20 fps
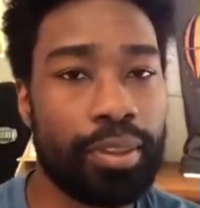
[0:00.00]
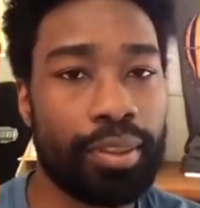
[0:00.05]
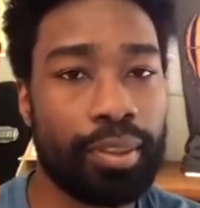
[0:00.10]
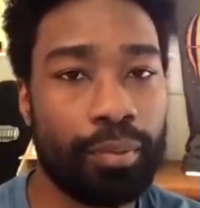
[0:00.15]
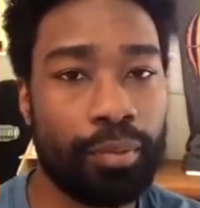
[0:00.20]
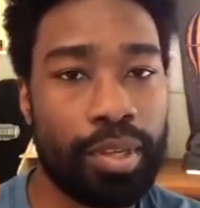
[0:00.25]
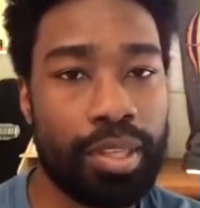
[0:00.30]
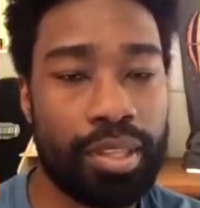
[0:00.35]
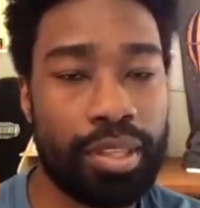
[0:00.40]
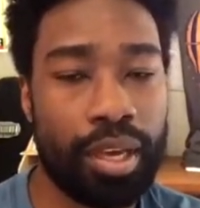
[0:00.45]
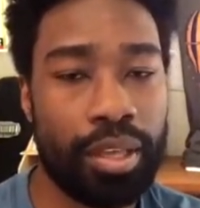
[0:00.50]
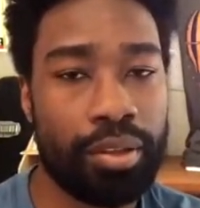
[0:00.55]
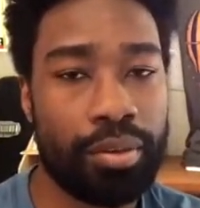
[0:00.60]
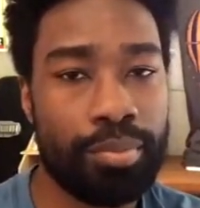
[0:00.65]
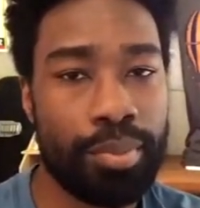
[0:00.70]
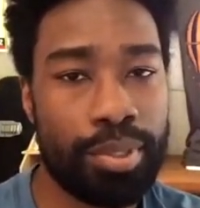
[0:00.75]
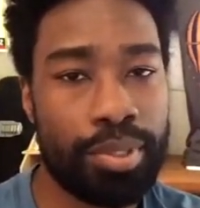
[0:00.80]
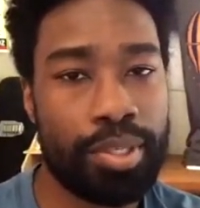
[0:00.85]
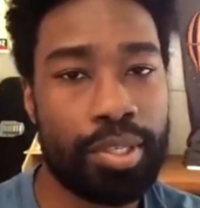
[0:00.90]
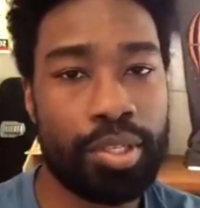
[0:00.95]
with other
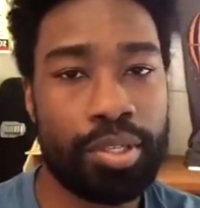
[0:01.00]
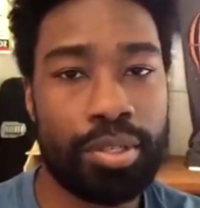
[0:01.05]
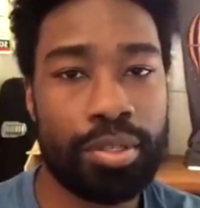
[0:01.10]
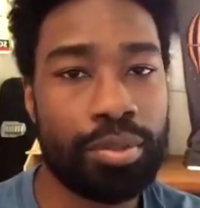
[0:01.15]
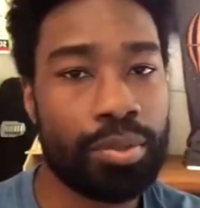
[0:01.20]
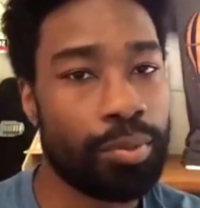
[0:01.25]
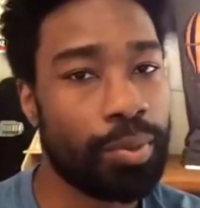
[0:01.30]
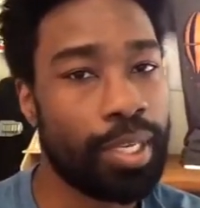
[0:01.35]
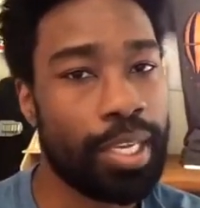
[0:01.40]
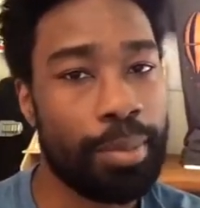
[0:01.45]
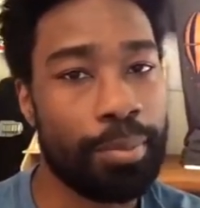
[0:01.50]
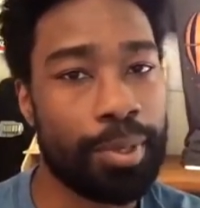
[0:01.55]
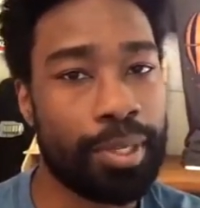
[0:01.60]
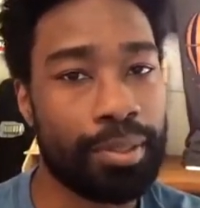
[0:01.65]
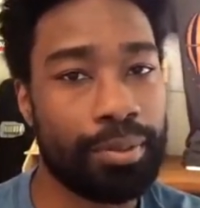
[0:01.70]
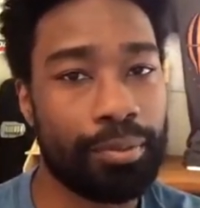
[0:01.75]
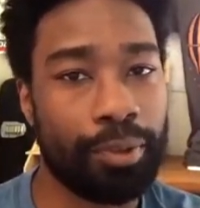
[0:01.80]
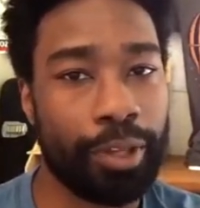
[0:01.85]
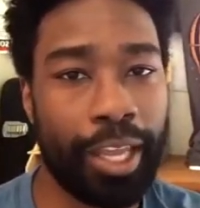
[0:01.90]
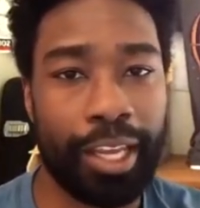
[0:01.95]
musicians who keep
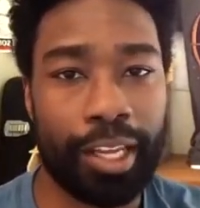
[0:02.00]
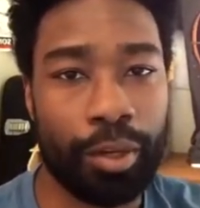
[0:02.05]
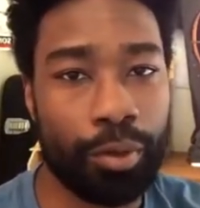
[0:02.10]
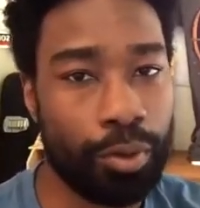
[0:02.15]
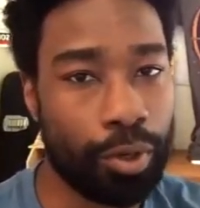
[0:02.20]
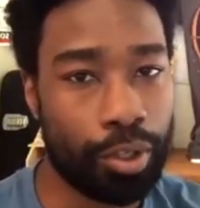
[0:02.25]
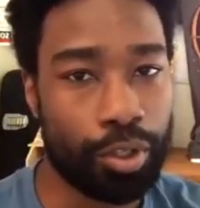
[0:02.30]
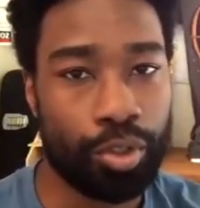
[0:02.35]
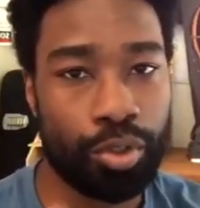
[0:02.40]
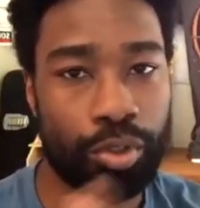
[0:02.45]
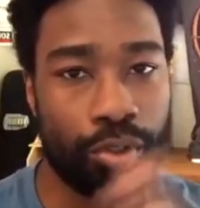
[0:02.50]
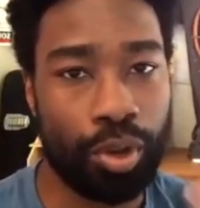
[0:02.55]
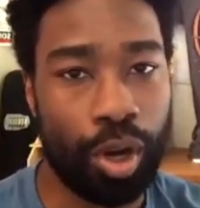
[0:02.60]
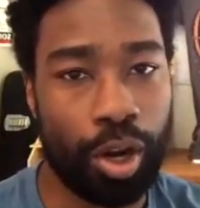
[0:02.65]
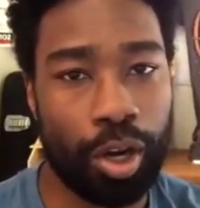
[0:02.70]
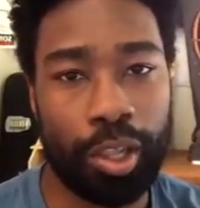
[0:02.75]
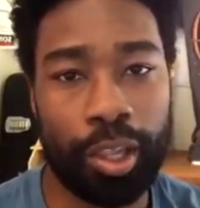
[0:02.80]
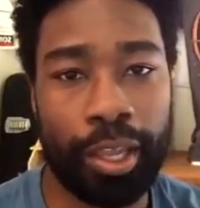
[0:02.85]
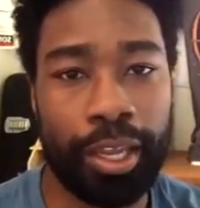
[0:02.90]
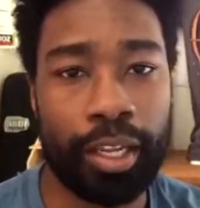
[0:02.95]
like who are
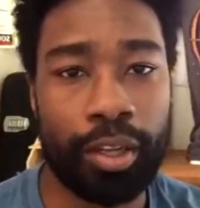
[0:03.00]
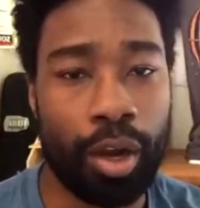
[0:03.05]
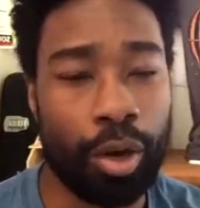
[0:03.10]
are like,